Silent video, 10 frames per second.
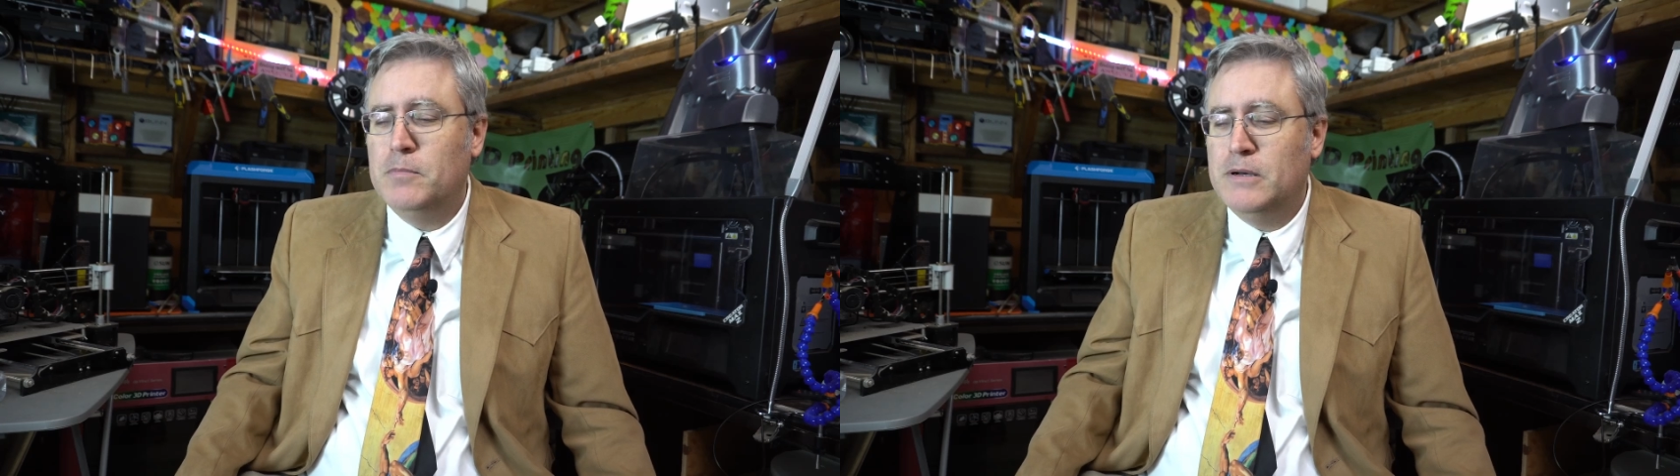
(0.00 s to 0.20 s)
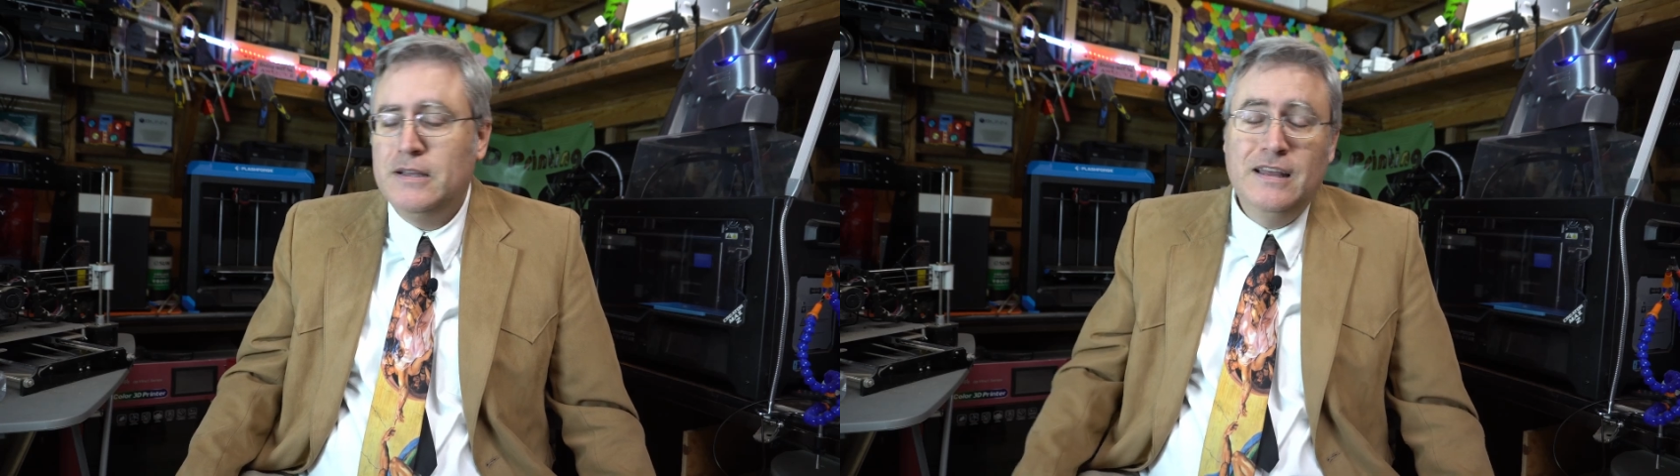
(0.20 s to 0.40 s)

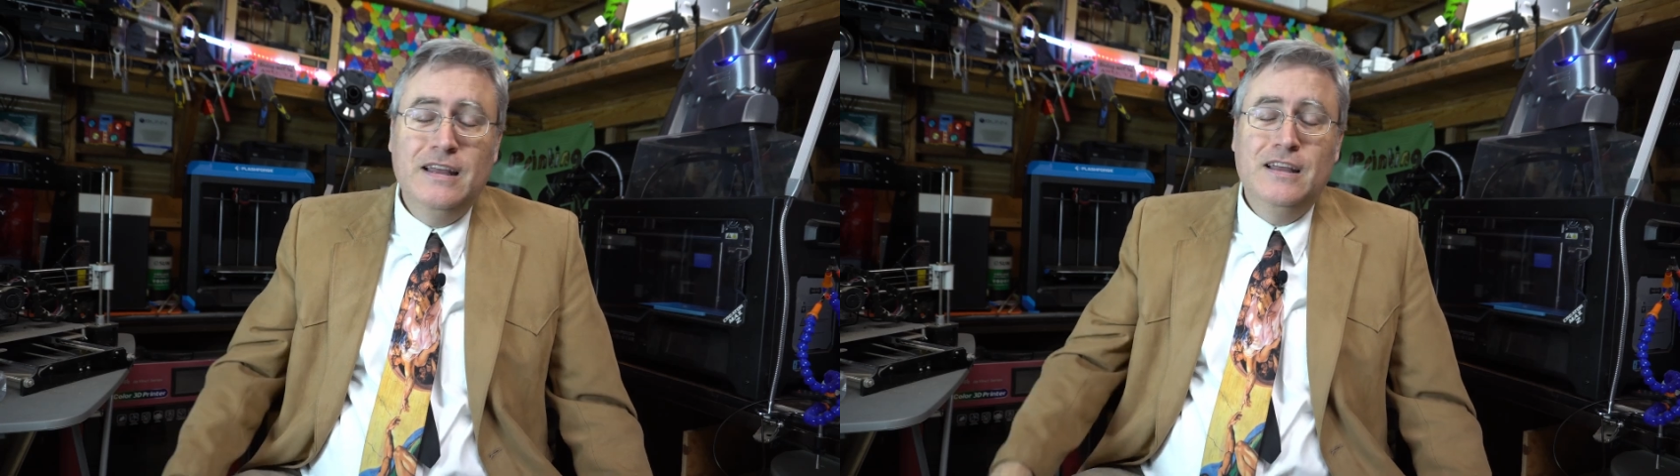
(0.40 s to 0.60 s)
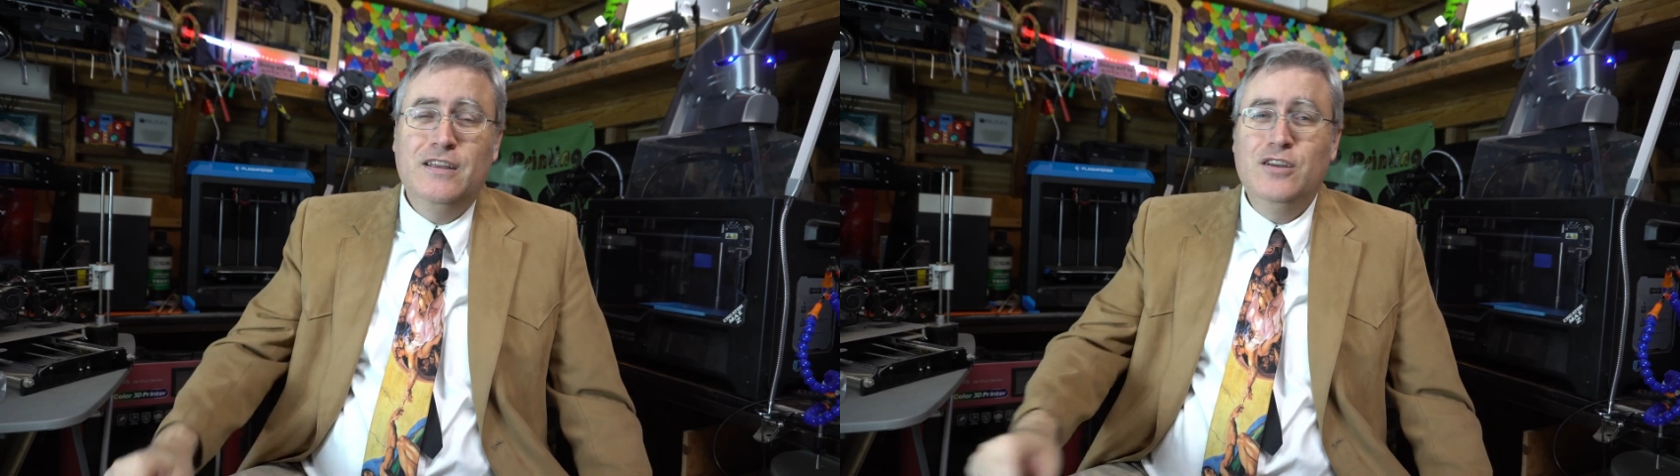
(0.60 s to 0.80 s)
But,
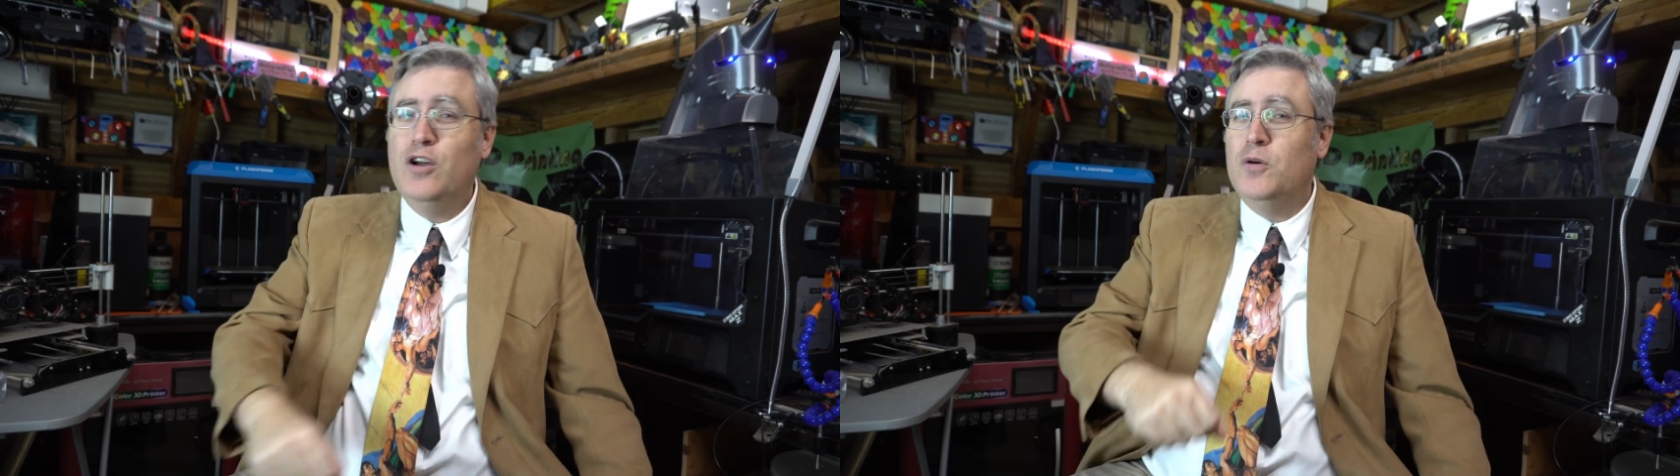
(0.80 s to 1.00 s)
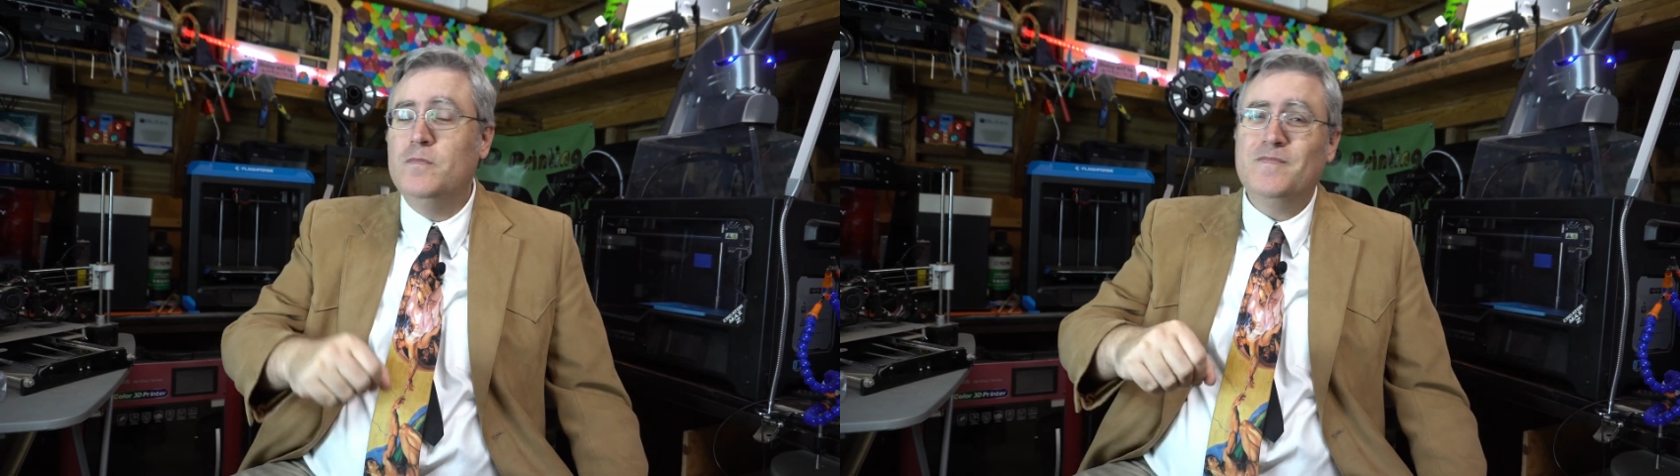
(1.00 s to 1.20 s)
you
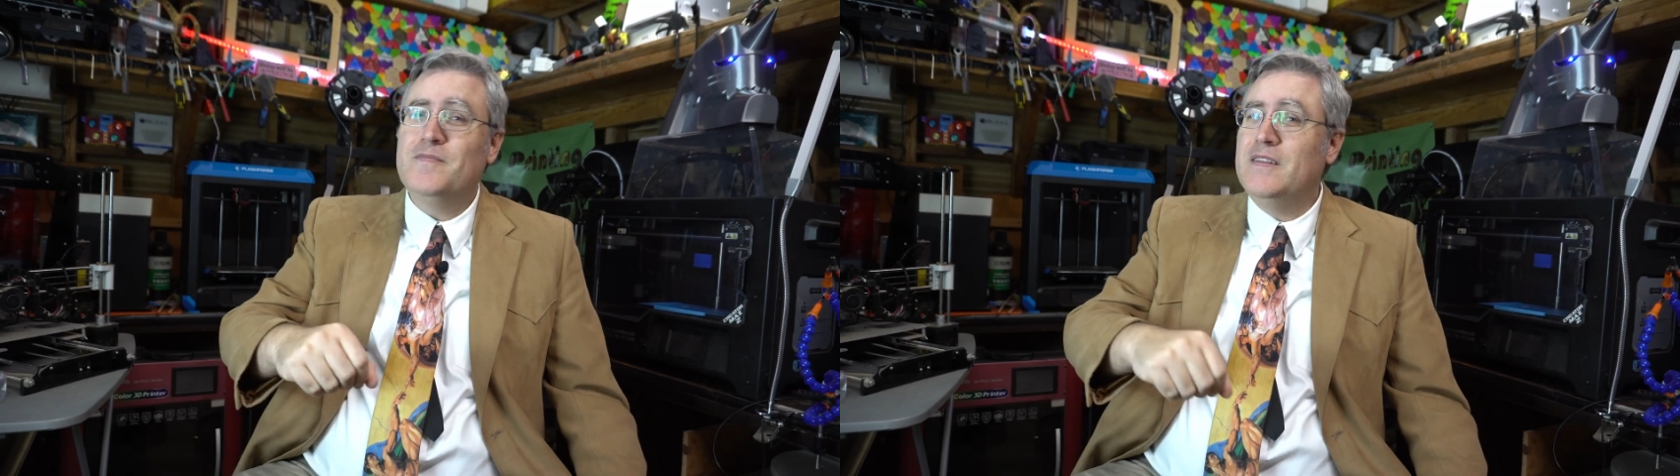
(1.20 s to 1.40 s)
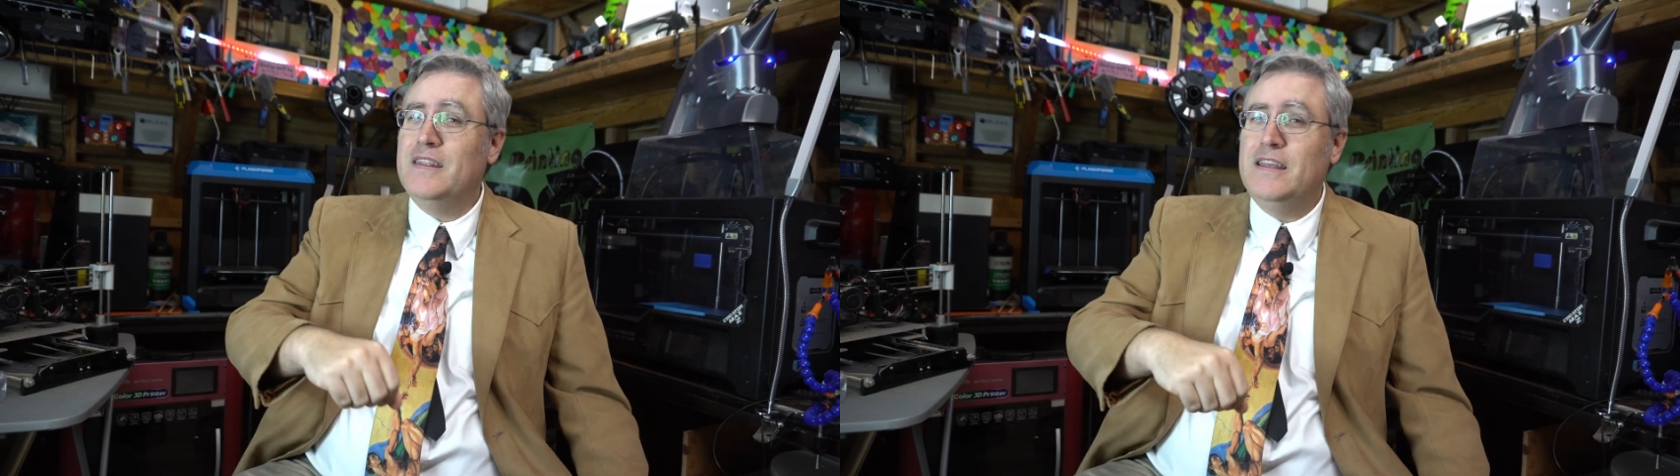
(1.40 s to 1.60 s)
know,
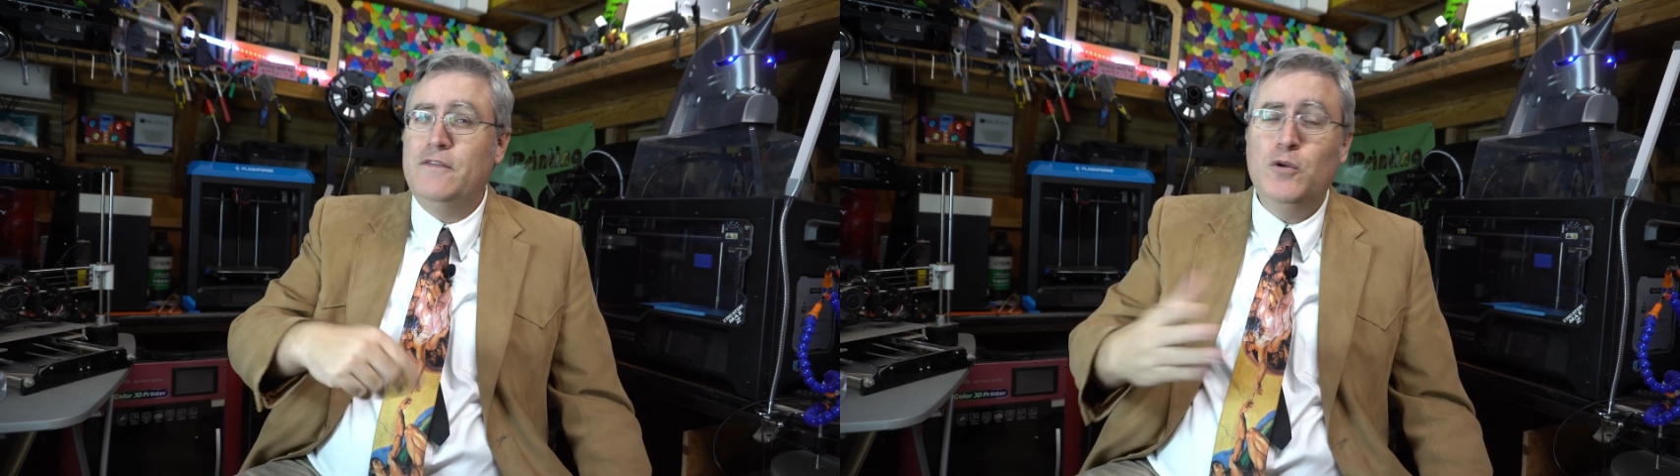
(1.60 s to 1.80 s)
if